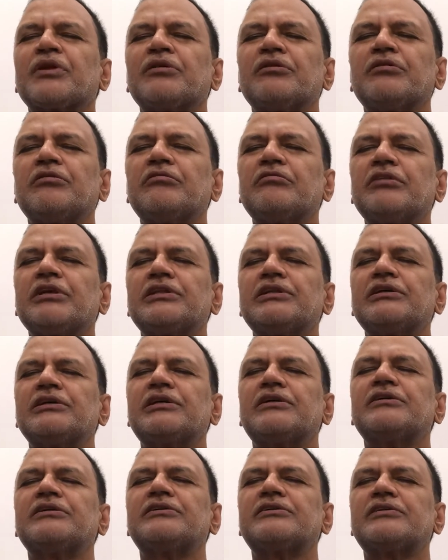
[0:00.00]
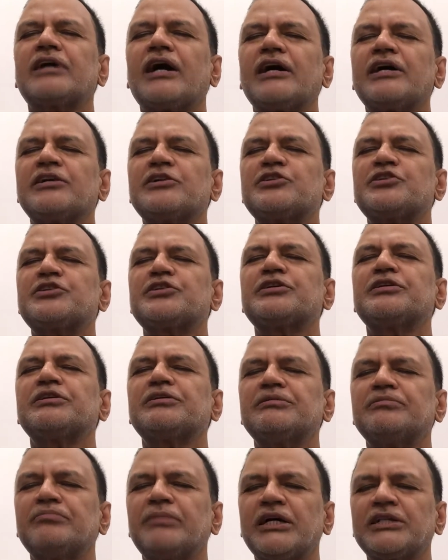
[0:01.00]
with the right
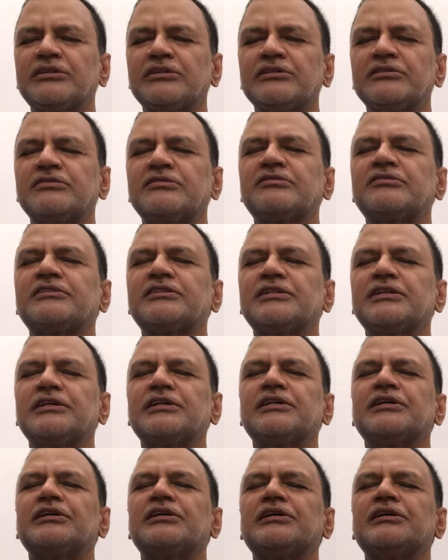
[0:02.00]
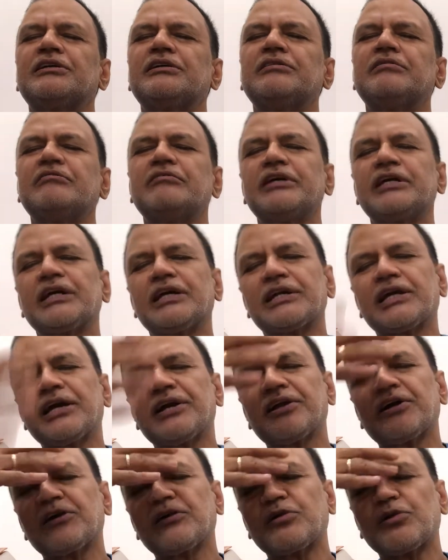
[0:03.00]
methods, we can get
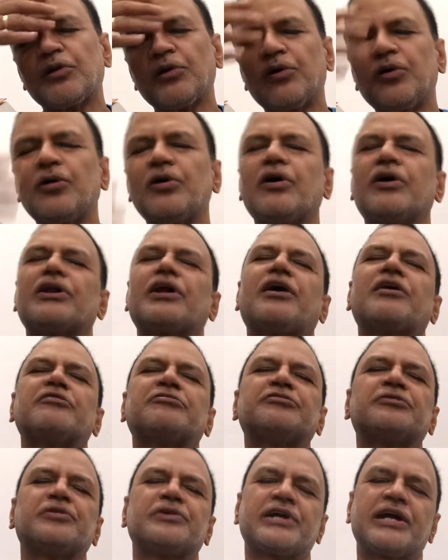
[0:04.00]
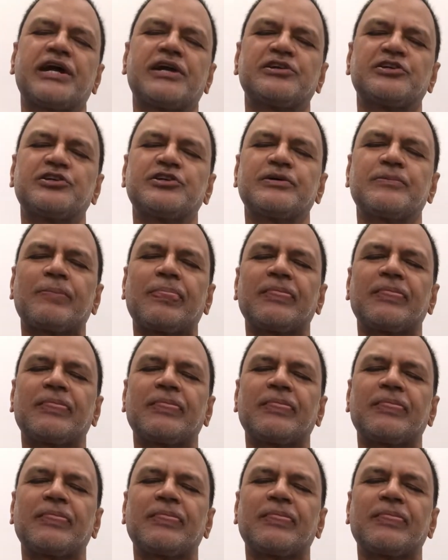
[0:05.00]
a glow on our forehead.